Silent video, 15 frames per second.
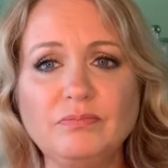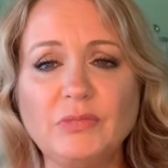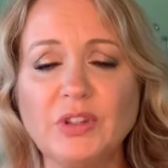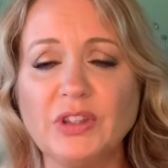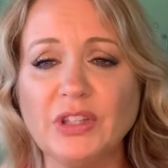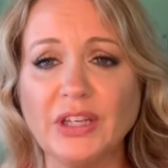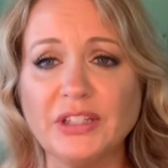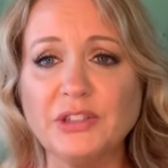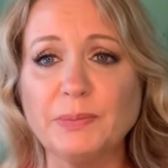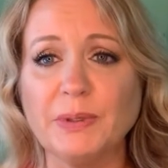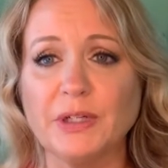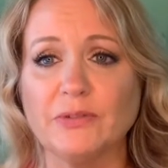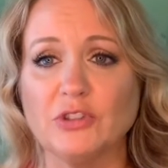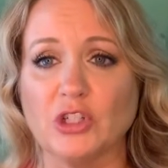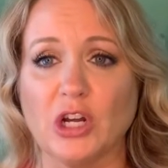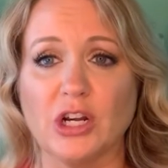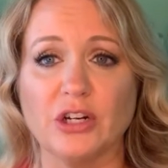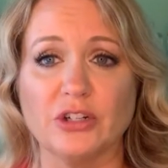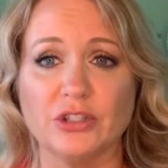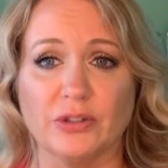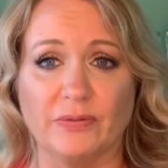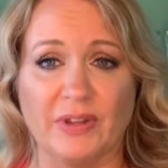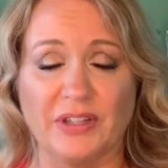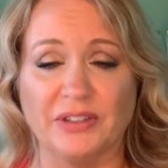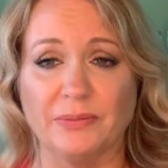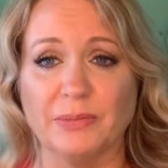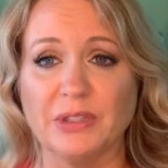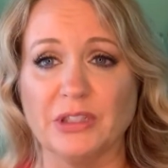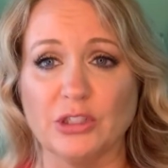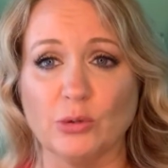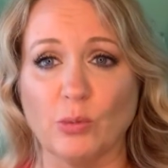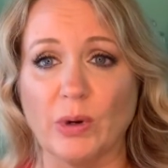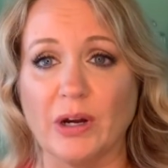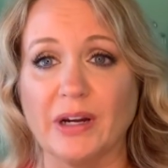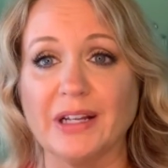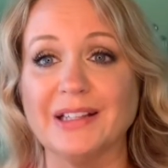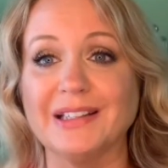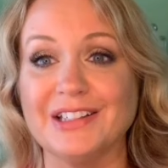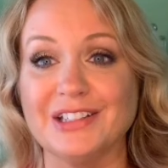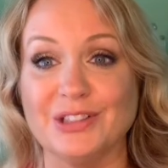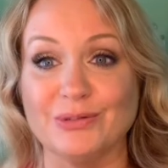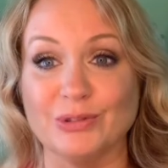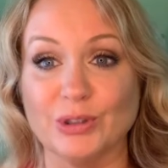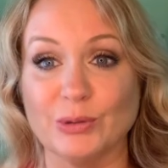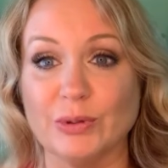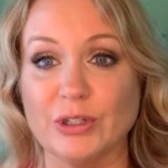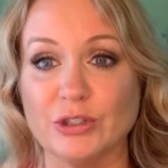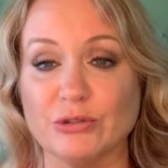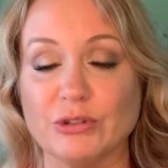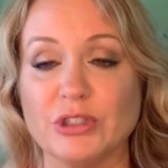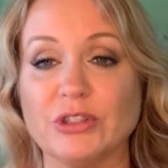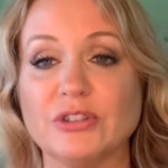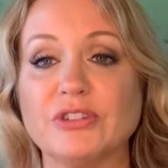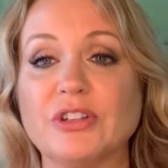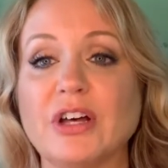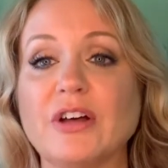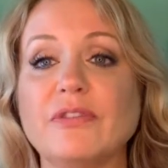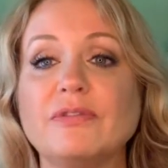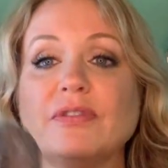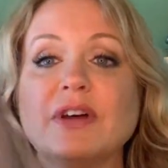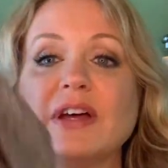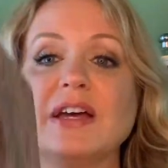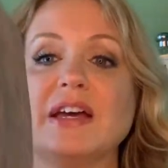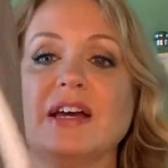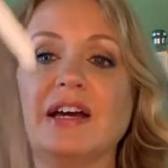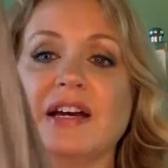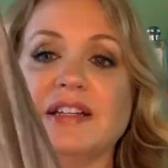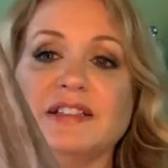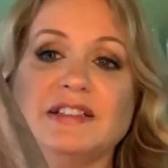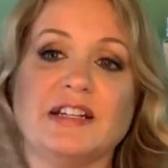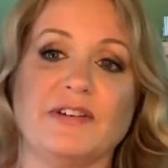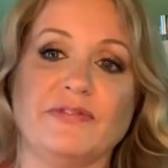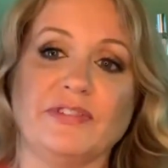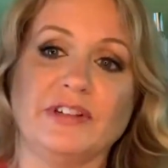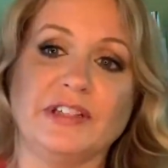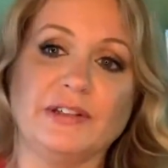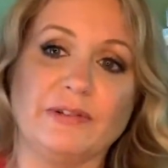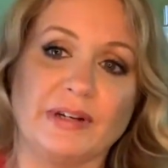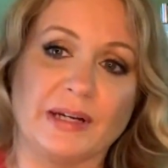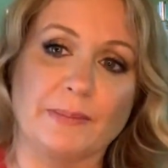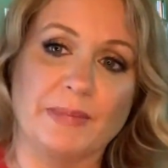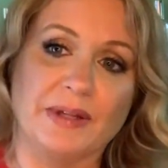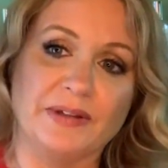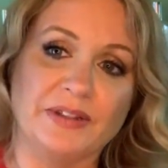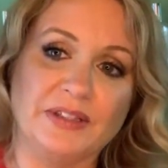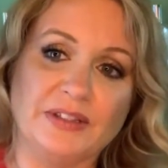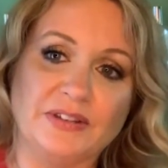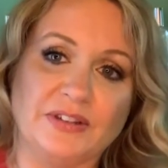nice pair of joggers, if that's something that you're wearing a you really want to treat yourself, I definitely recommend these.